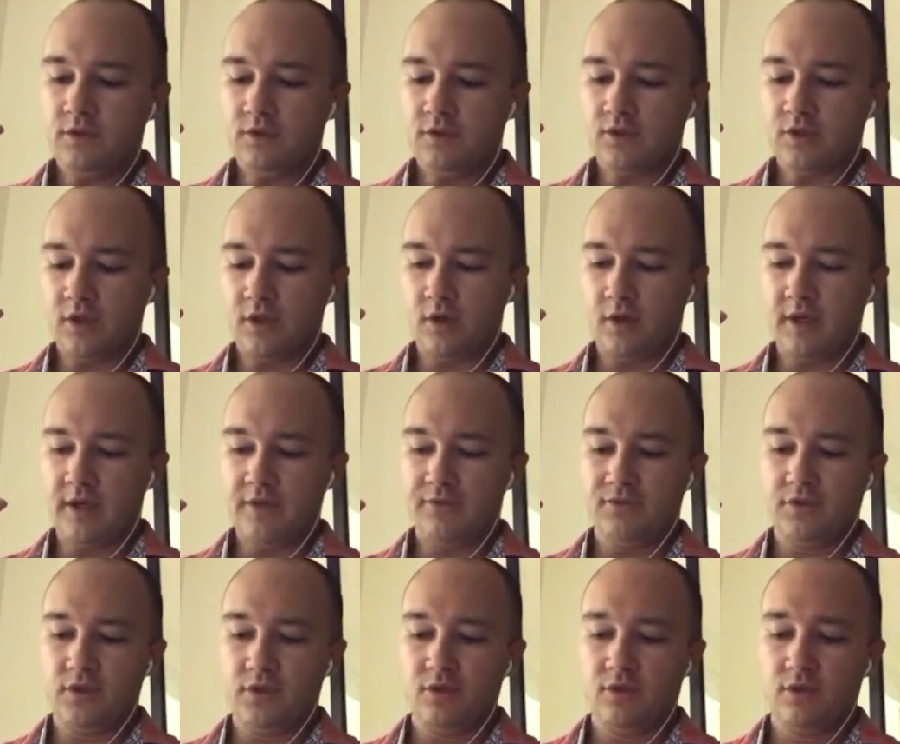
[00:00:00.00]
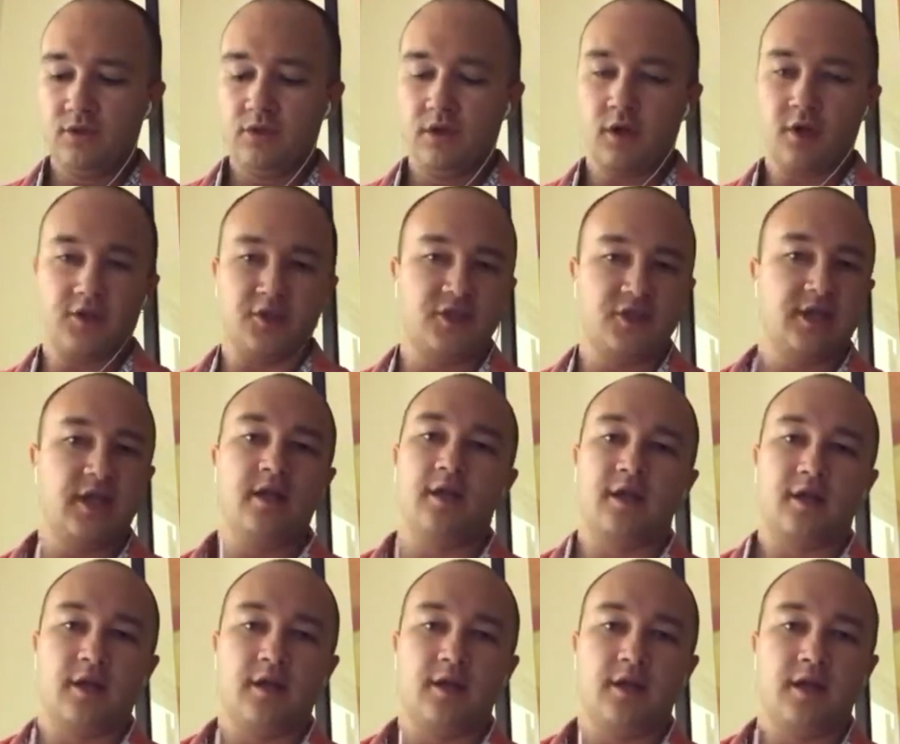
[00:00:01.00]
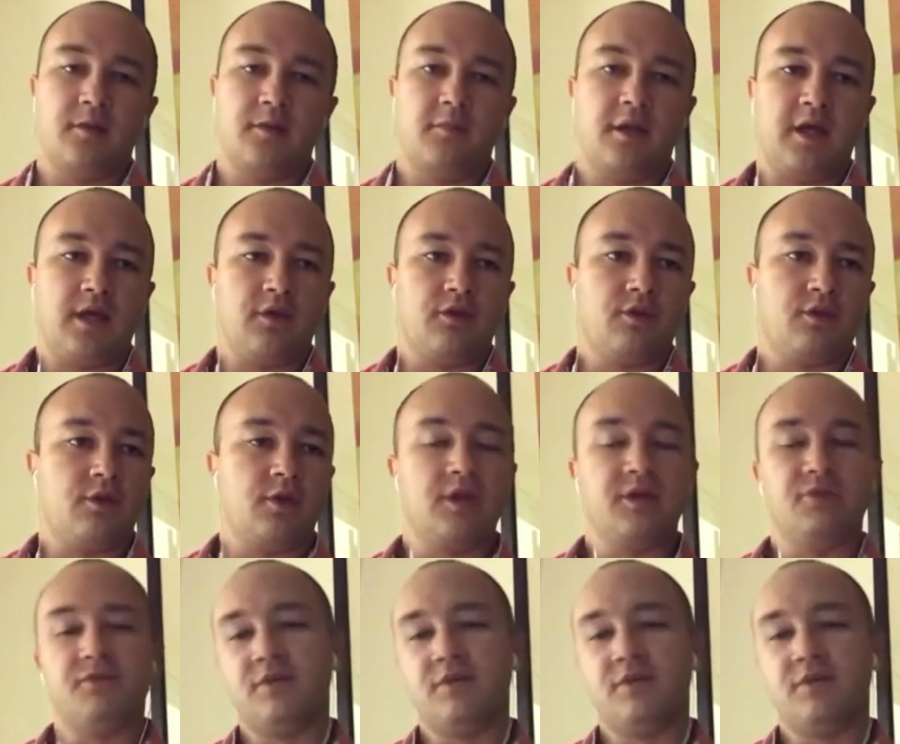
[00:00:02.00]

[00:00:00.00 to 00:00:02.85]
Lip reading: So if you are selling and making 30,